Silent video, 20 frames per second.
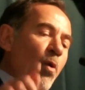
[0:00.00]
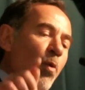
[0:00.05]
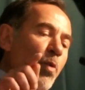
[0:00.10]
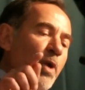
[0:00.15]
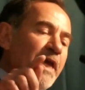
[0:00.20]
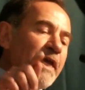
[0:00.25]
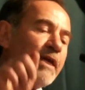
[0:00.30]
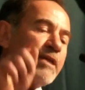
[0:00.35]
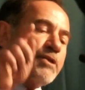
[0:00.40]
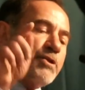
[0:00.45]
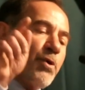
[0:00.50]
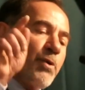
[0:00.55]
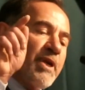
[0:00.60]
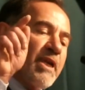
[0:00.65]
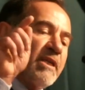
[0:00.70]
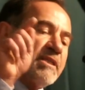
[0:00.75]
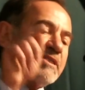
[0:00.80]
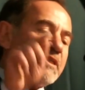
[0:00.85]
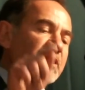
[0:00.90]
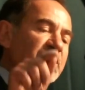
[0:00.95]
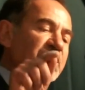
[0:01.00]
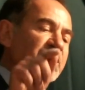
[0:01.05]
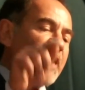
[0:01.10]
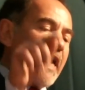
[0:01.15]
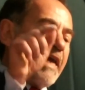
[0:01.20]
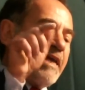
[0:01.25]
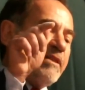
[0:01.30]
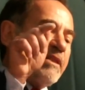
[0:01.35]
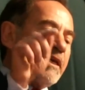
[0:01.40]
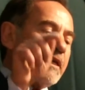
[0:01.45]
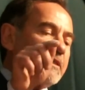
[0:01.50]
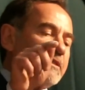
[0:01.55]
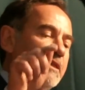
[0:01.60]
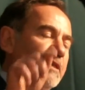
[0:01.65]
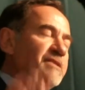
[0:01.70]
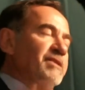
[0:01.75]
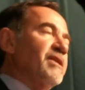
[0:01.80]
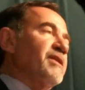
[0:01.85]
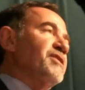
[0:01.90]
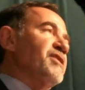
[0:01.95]
We can do it and sustain the
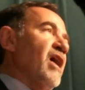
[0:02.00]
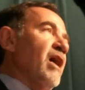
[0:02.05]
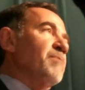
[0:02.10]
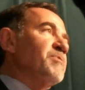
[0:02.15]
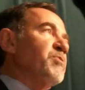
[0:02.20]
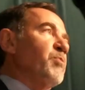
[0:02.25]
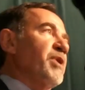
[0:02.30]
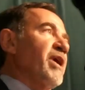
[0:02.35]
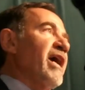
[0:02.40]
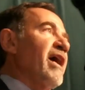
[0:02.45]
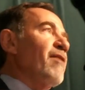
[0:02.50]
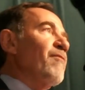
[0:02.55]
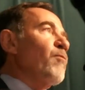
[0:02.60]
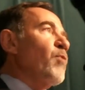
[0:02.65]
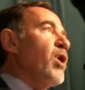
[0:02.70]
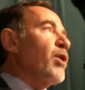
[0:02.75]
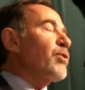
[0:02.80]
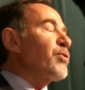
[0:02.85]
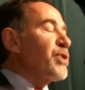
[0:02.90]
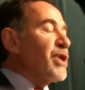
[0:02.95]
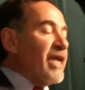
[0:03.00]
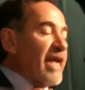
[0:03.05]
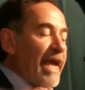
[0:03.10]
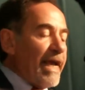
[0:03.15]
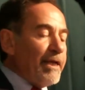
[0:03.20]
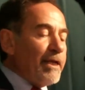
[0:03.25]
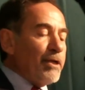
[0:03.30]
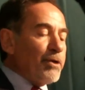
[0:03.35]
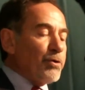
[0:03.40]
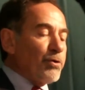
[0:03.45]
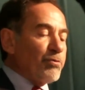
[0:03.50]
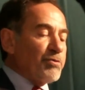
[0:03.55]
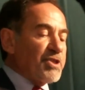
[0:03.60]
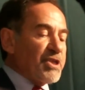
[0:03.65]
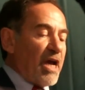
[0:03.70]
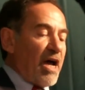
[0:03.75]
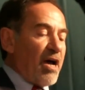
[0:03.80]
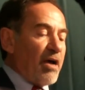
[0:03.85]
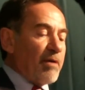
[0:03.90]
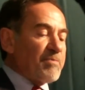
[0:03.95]
existing jobs we have while creating new
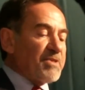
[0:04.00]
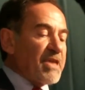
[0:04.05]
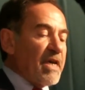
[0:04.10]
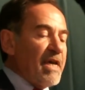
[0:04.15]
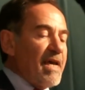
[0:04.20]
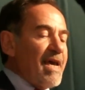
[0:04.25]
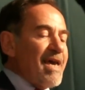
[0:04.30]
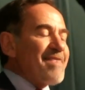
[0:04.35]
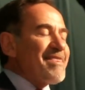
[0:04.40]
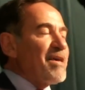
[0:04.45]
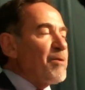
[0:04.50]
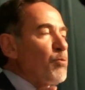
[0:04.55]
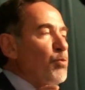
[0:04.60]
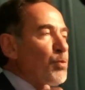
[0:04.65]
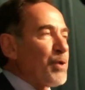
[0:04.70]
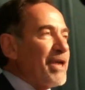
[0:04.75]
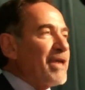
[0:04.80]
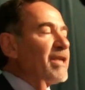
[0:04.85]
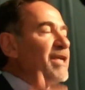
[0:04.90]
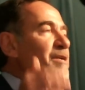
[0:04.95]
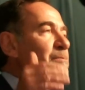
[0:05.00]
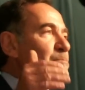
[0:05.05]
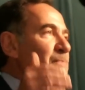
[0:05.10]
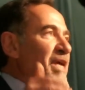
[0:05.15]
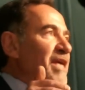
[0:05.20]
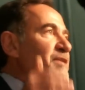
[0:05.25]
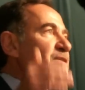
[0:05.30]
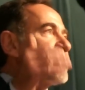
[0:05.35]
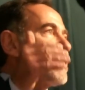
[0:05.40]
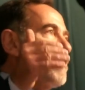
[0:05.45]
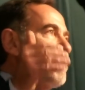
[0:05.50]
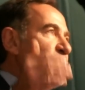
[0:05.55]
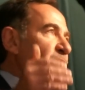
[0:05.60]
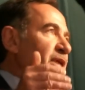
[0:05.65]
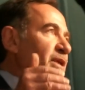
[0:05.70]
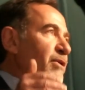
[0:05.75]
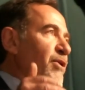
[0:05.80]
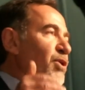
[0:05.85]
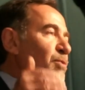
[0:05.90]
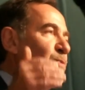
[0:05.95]
jobs that really meet
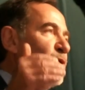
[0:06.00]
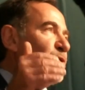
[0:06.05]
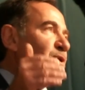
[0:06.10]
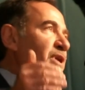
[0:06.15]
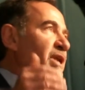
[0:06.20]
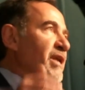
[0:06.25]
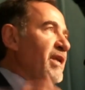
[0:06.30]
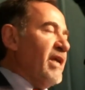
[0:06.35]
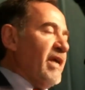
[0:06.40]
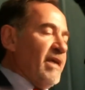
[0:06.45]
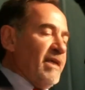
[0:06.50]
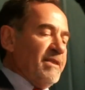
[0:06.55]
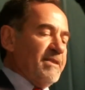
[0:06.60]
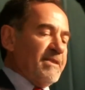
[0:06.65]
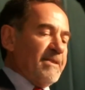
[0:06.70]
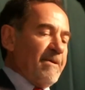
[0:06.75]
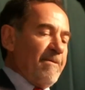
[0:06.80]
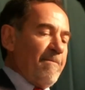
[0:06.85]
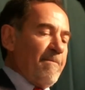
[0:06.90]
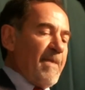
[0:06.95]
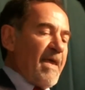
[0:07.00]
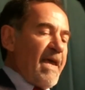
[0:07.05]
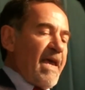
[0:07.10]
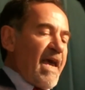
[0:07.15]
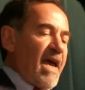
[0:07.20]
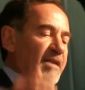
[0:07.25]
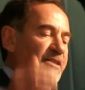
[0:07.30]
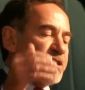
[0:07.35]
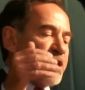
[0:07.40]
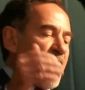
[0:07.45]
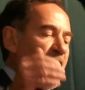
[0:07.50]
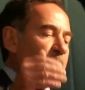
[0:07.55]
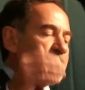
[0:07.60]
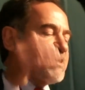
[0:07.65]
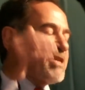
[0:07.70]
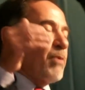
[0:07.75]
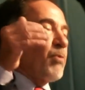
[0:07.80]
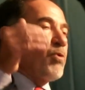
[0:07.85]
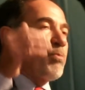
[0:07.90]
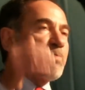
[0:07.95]
community needs, and
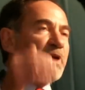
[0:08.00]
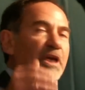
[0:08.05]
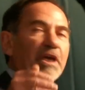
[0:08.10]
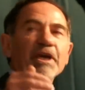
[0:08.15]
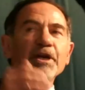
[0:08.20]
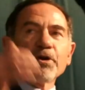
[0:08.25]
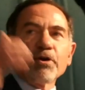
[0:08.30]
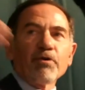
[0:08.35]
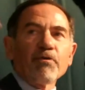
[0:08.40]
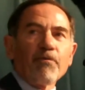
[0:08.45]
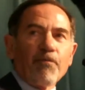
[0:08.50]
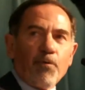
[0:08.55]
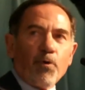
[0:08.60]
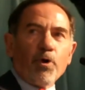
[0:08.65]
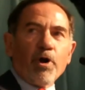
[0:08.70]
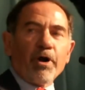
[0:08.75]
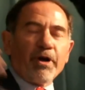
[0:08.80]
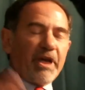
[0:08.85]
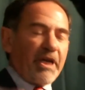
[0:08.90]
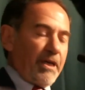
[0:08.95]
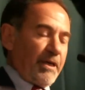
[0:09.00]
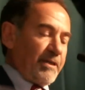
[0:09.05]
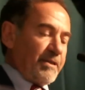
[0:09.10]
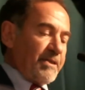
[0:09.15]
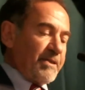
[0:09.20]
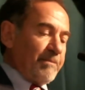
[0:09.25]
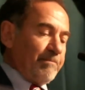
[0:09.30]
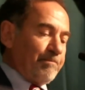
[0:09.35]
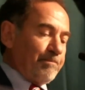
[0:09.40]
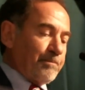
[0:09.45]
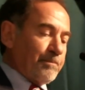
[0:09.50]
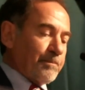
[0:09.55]
jobs that will be here for our kids.